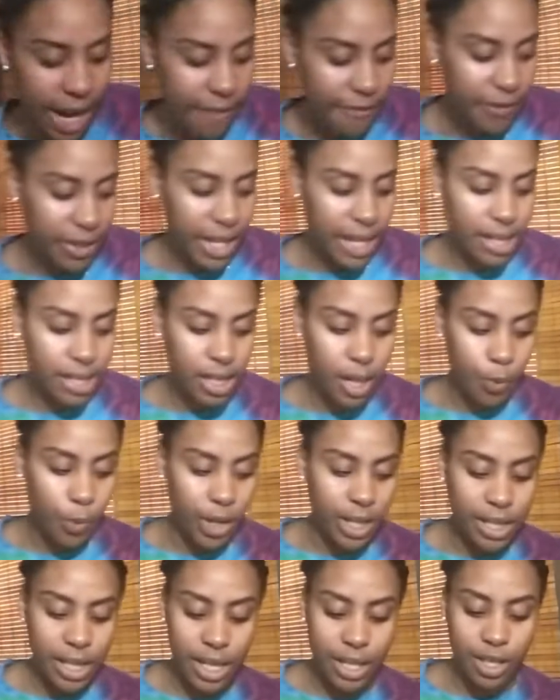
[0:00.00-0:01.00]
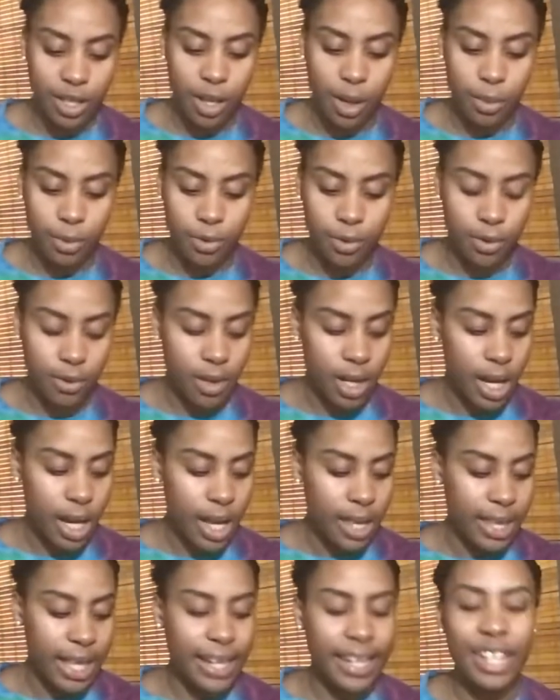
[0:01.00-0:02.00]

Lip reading: I feel like someone they